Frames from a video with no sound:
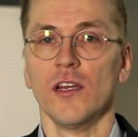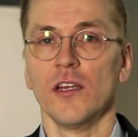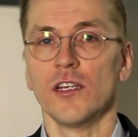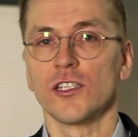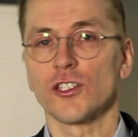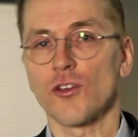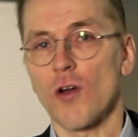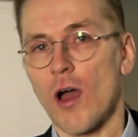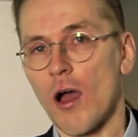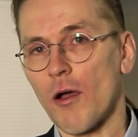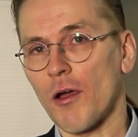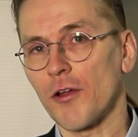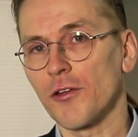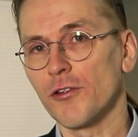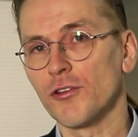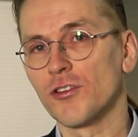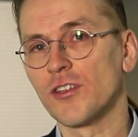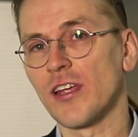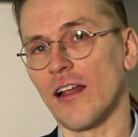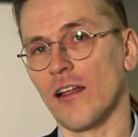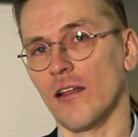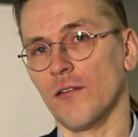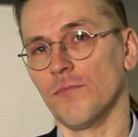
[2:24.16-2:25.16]
So how can you
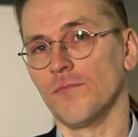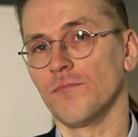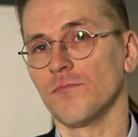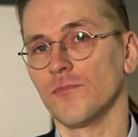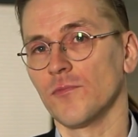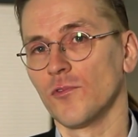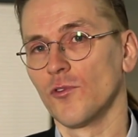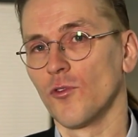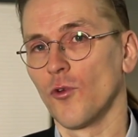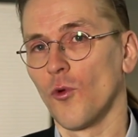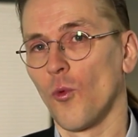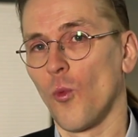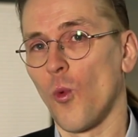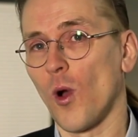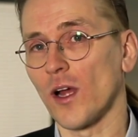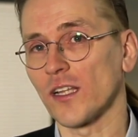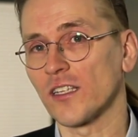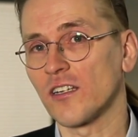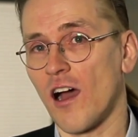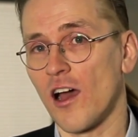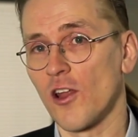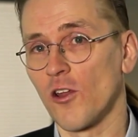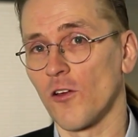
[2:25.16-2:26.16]
tell
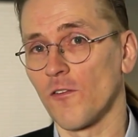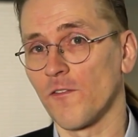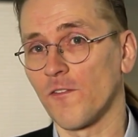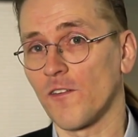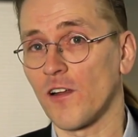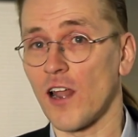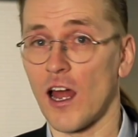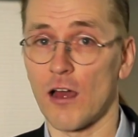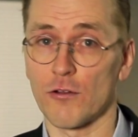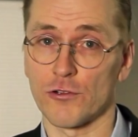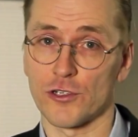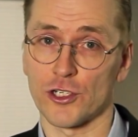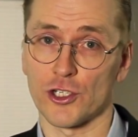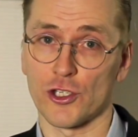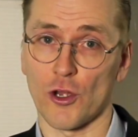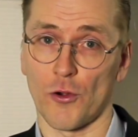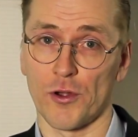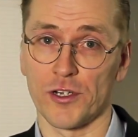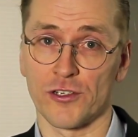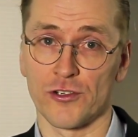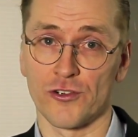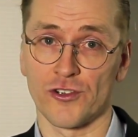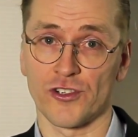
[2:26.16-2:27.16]
what kind of cloud
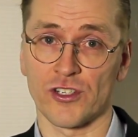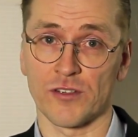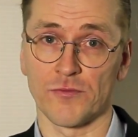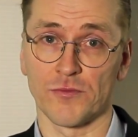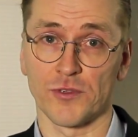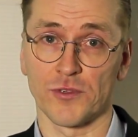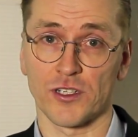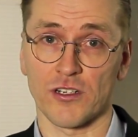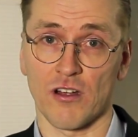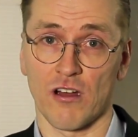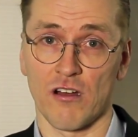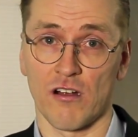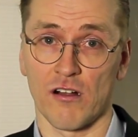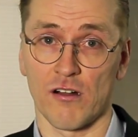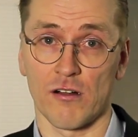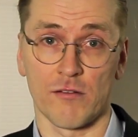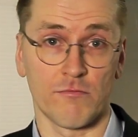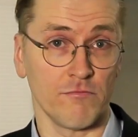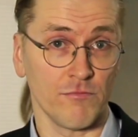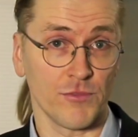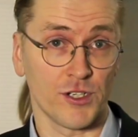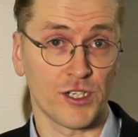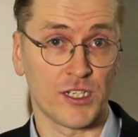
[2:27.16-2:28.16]
storage systems are
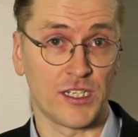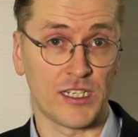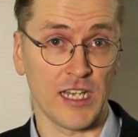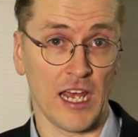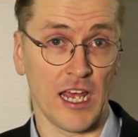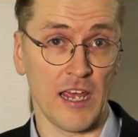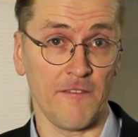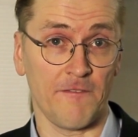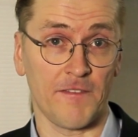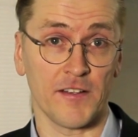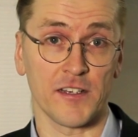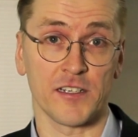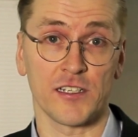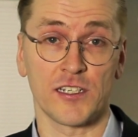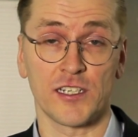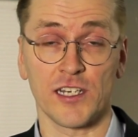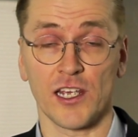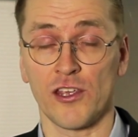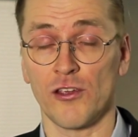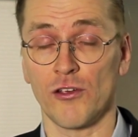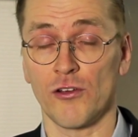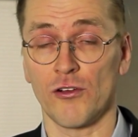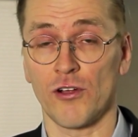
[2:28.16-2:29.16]
safe and
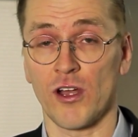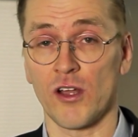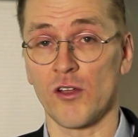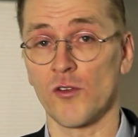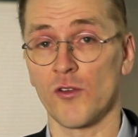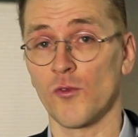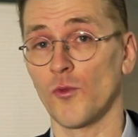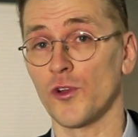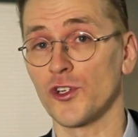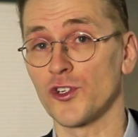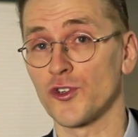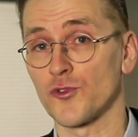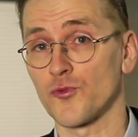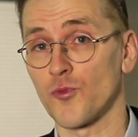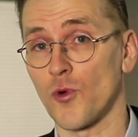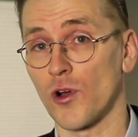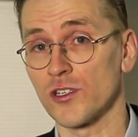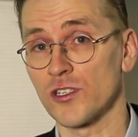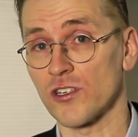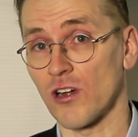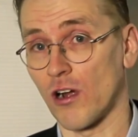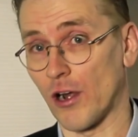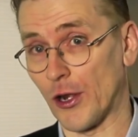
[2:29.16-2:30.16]
secure and which
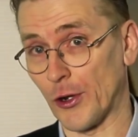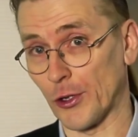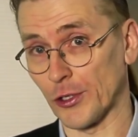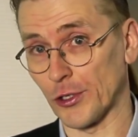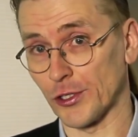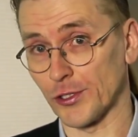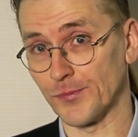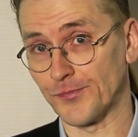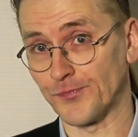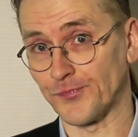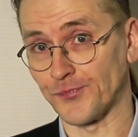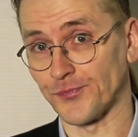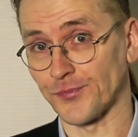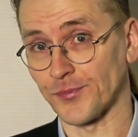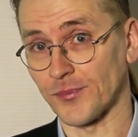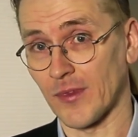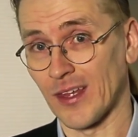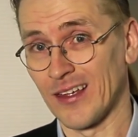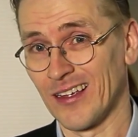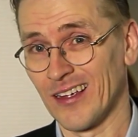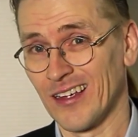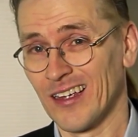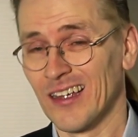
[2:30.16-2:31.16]
ones are not?
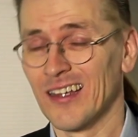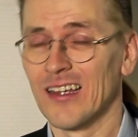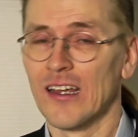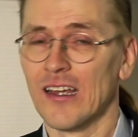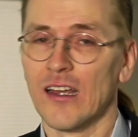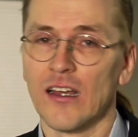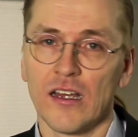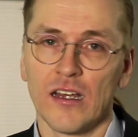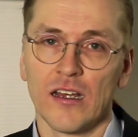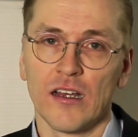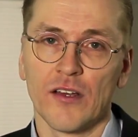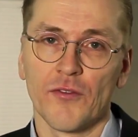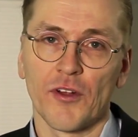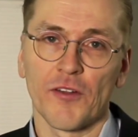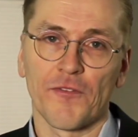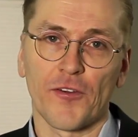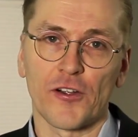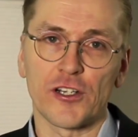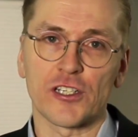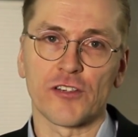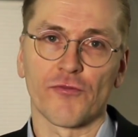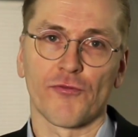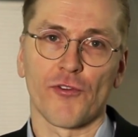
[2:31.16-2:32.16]
Well,
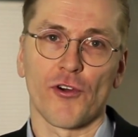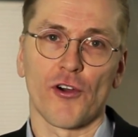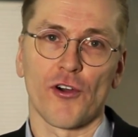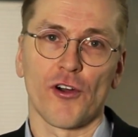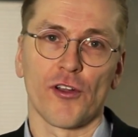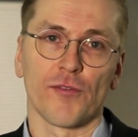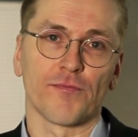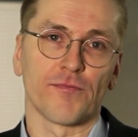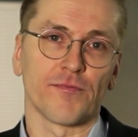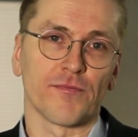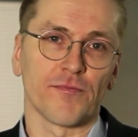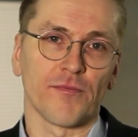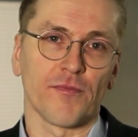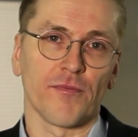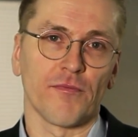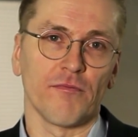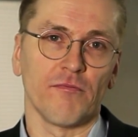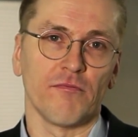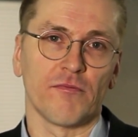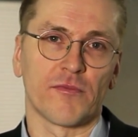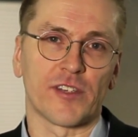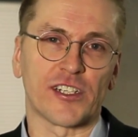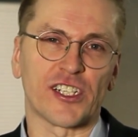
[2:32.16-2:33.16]
first of all,
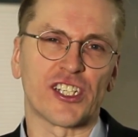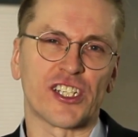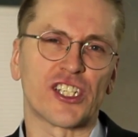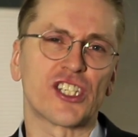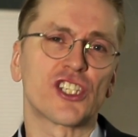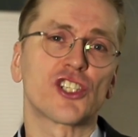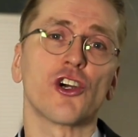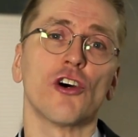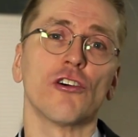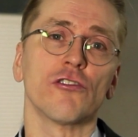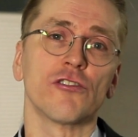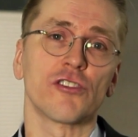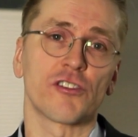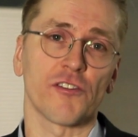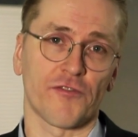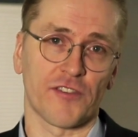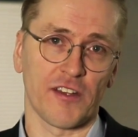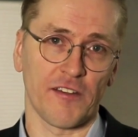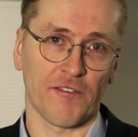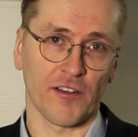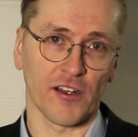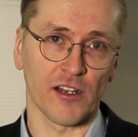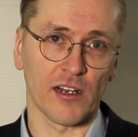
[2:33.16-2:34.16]
there's tons of
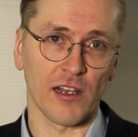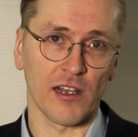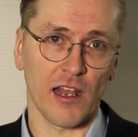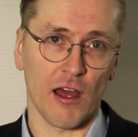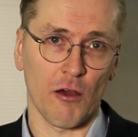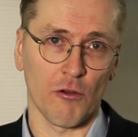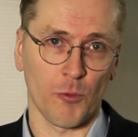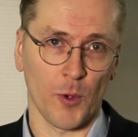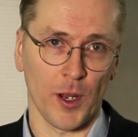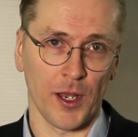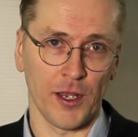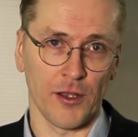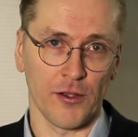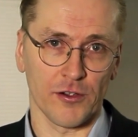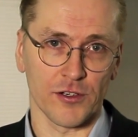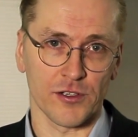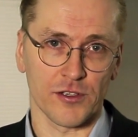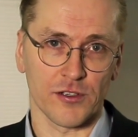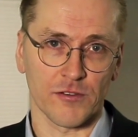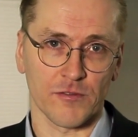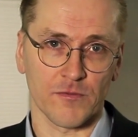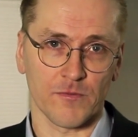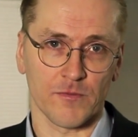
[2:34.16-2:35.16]
different cloud
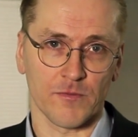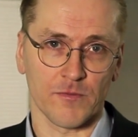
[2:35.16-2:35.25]
vendors.